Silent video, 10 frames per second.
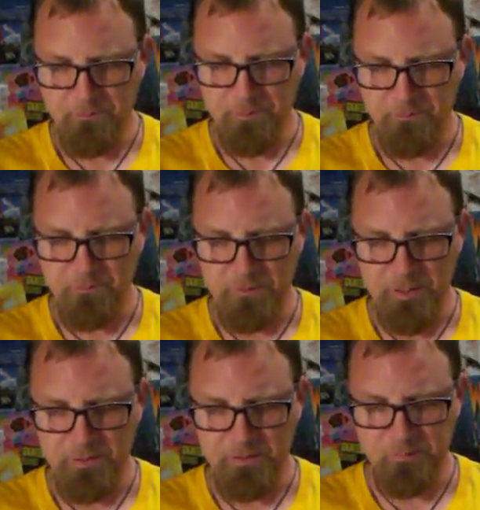if it
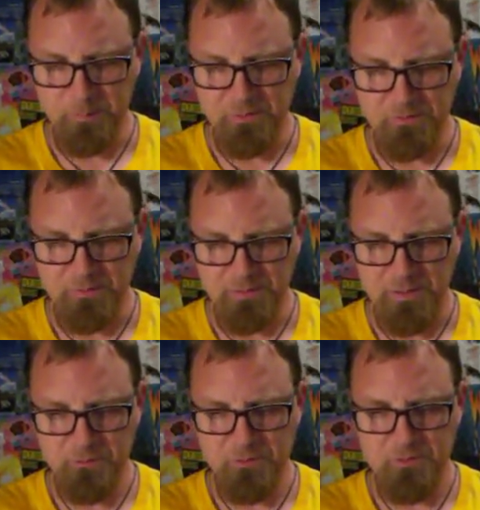had explicit
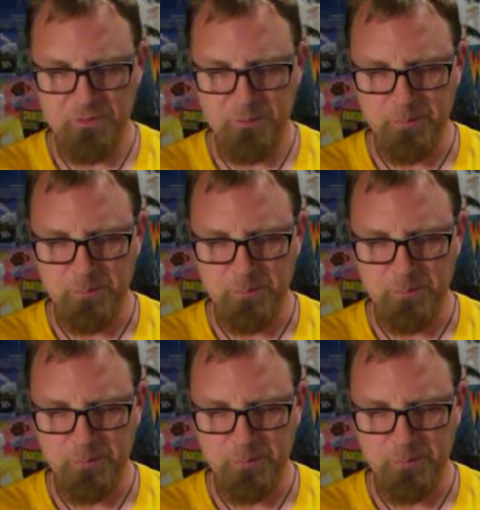language in it,